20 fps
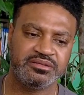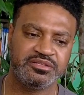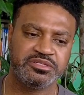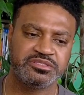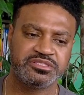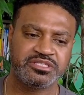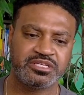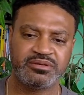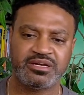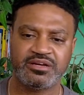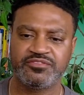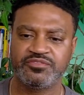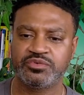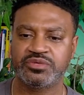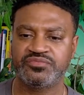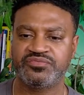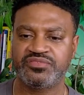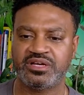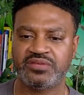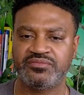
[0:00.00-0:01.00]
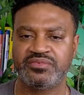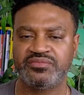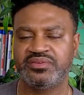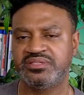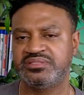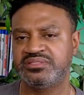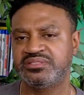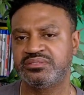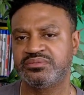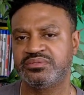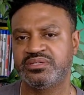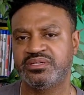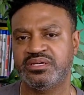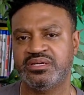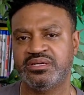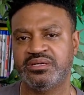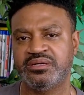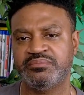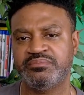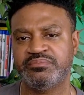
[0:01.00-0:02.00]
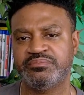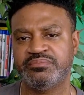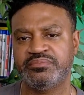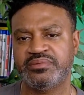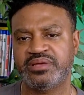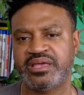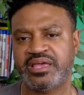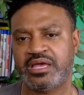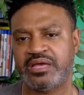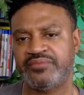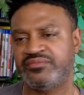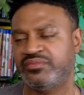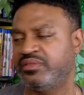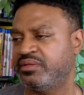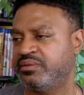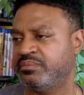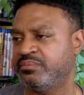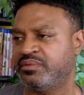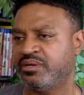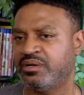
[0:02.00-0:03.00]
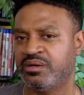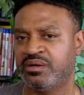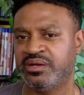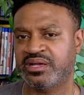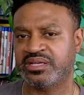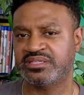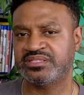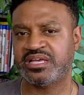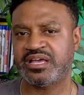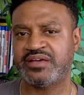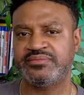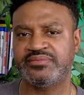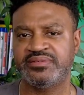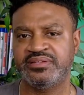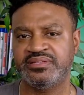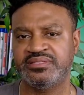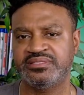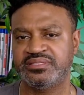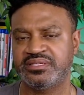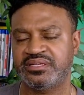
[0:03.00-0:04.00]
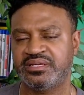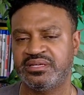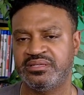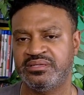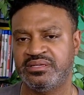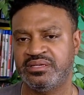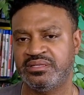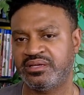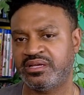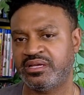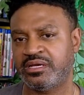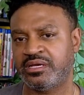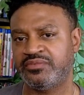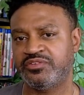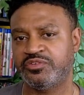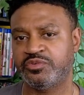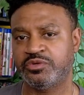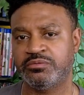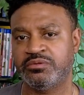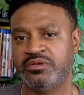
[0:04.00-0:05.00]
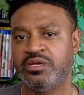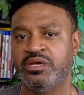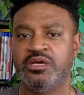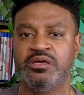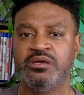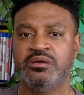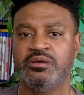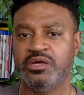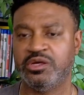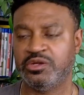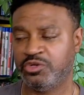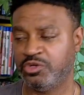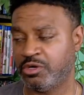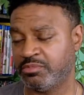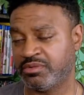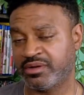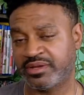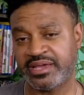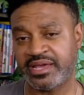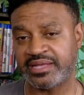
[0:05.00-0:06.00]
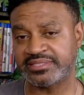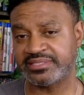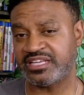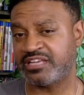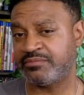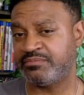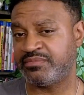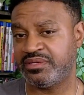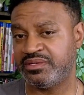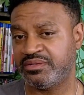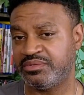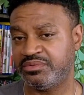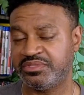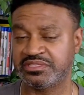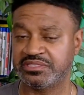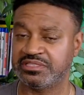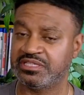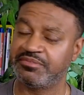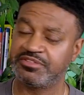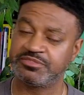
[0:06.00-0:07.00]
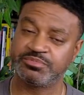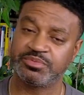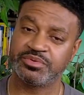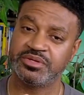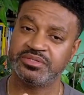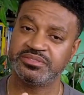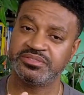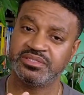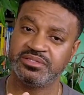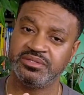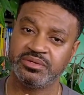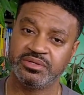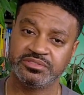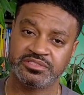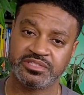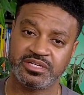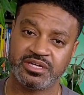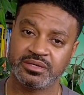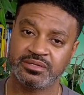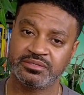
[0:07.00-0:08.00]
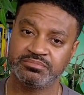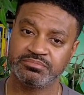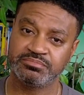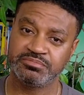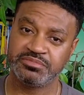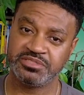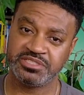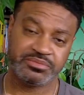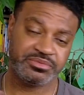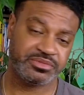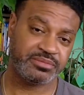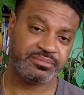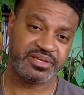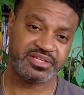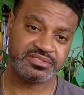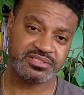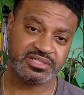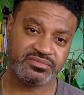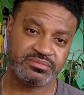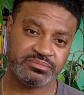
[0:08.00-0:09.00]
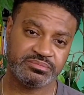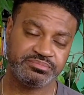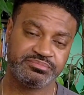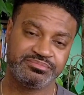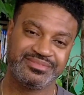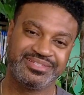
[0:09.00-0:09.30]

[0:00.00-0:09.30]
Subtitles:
usually about 4 or 5 of us. Half of them are ex-athletes, and the other half are normal cats like me who just love sports and who can talk shit with the best of them.